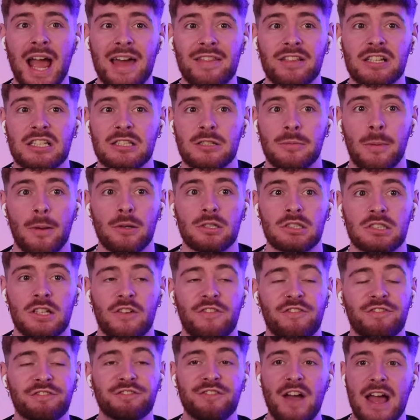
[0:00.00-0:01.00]
get that's supposed to
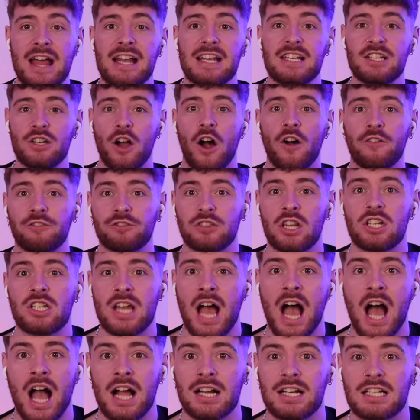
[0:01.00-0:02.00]
fend off the
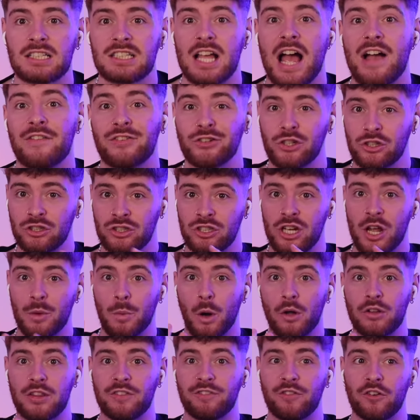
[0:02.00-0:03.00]
darkness either doesn't know
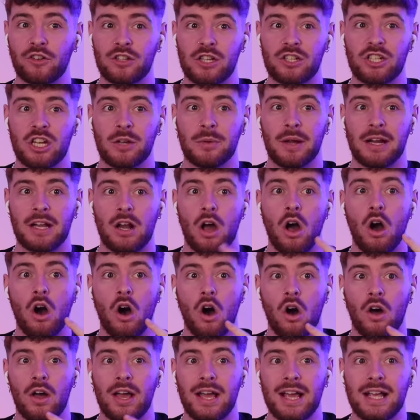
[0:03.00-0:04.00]
what the fuck they're doing
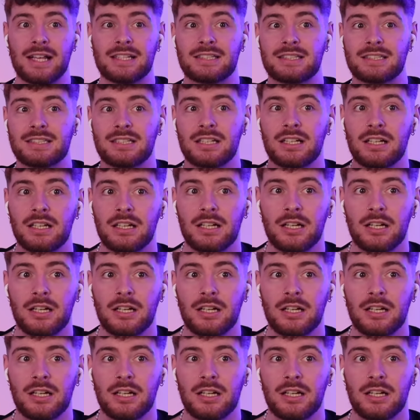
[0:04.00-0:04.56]
or is